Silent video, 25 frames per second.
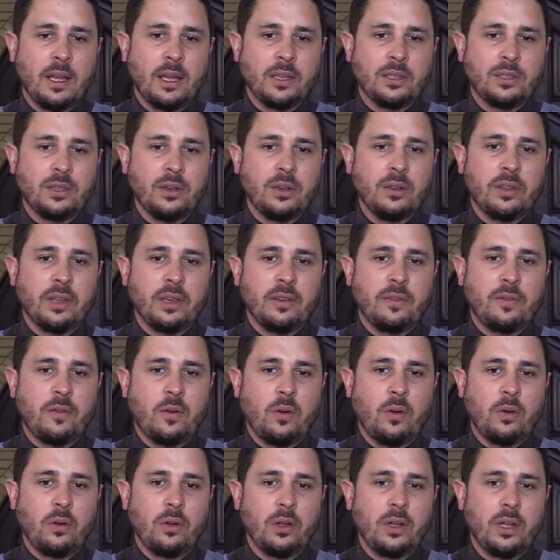And so
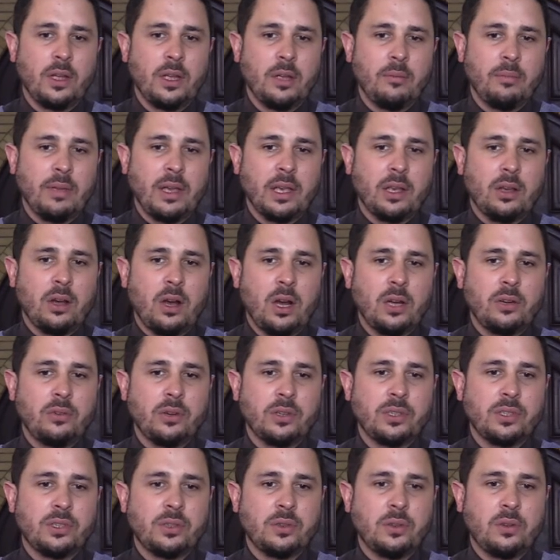therefore, may God
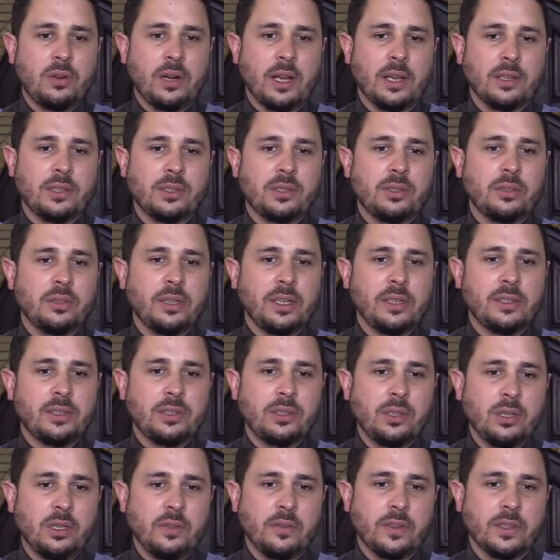restore us to
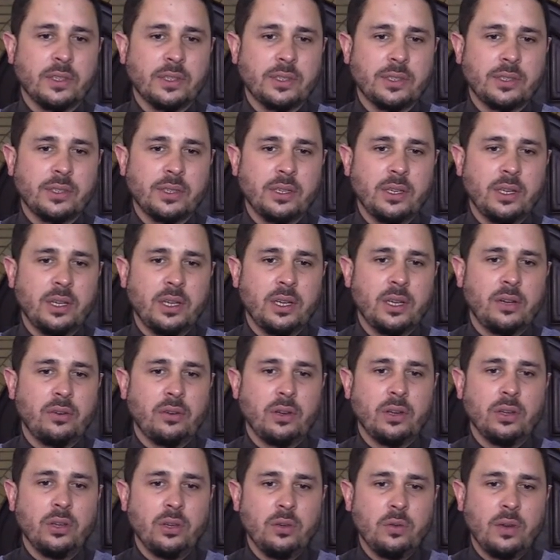his service,
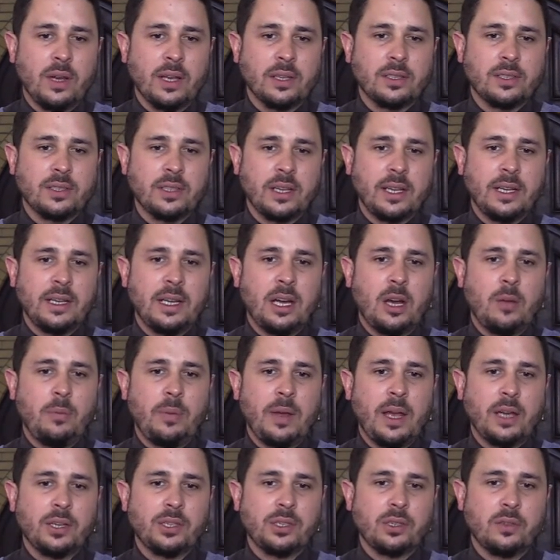renew us in our
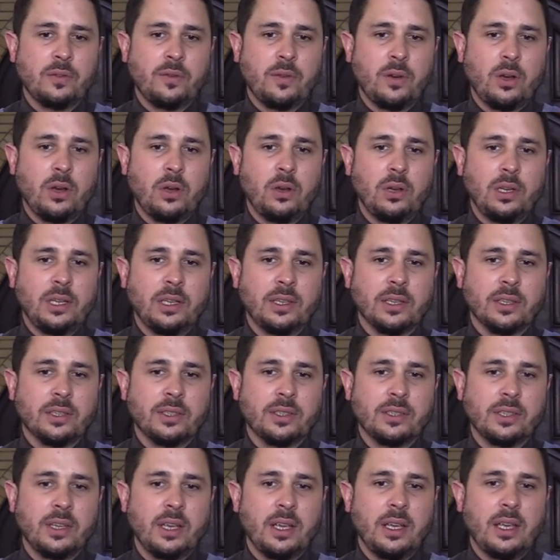passion for
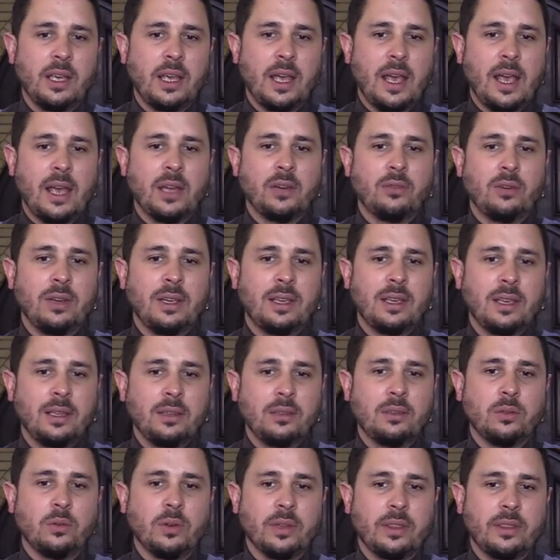holiness, and
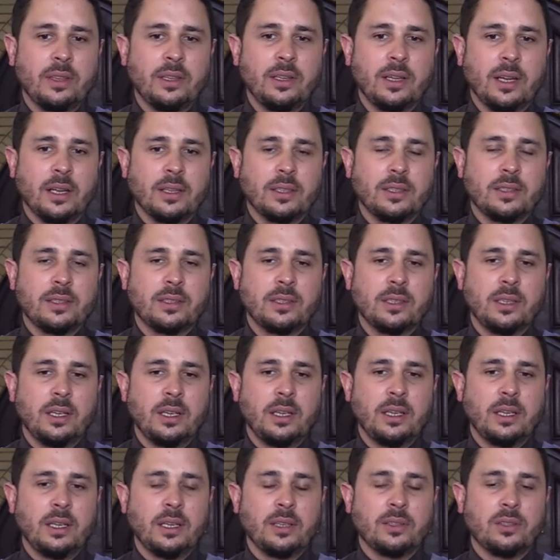rekindle within us
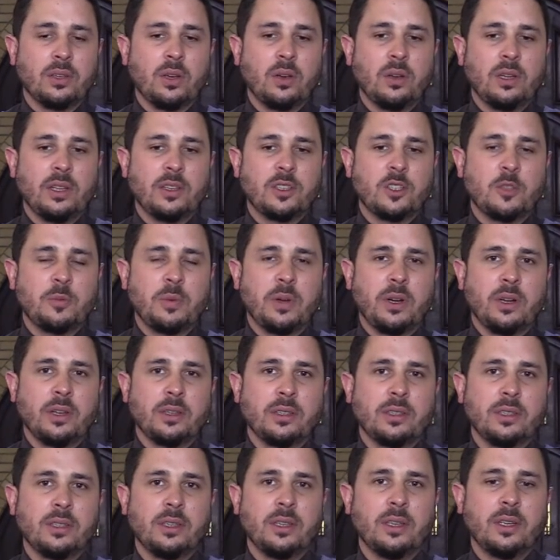his Holy
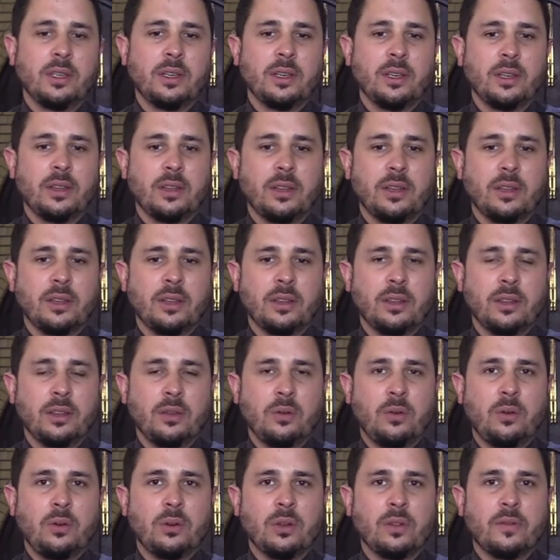Spirit.
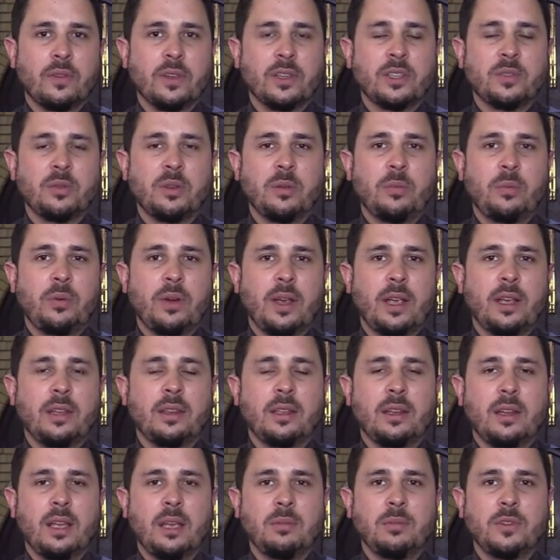All of this we pray
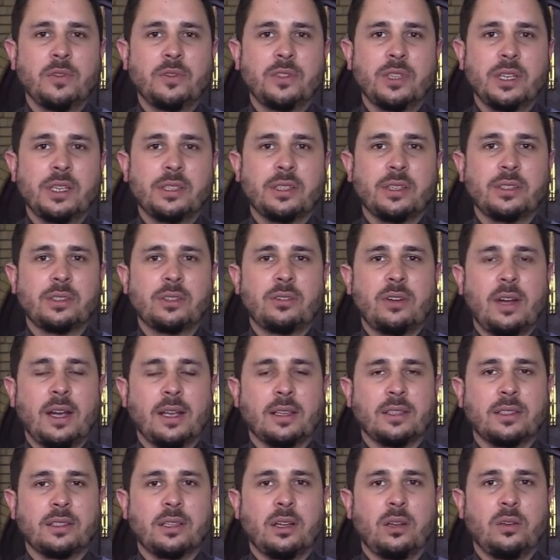in the name of Jesus
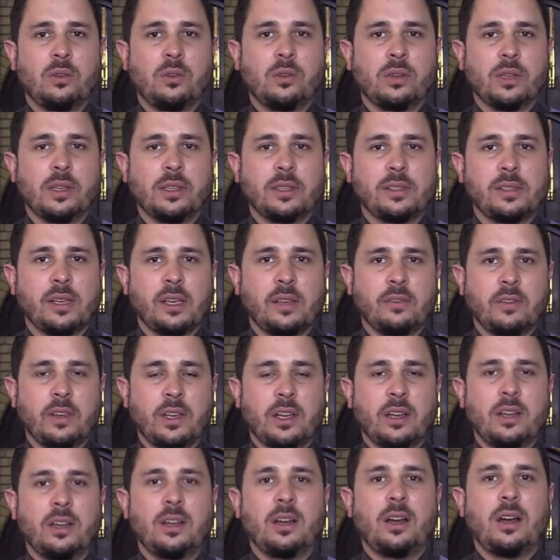Christ, our Lord and
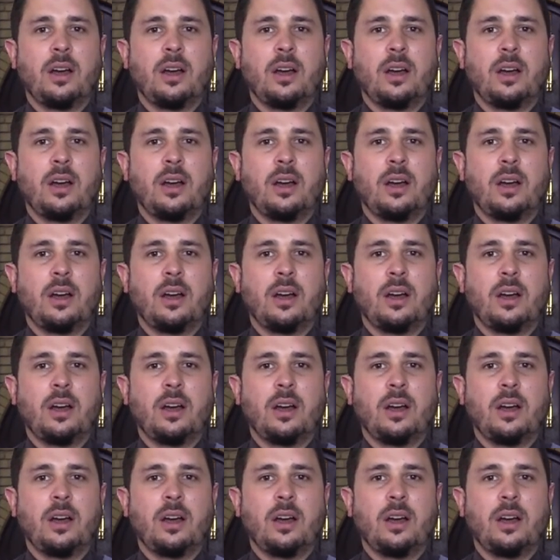Savior.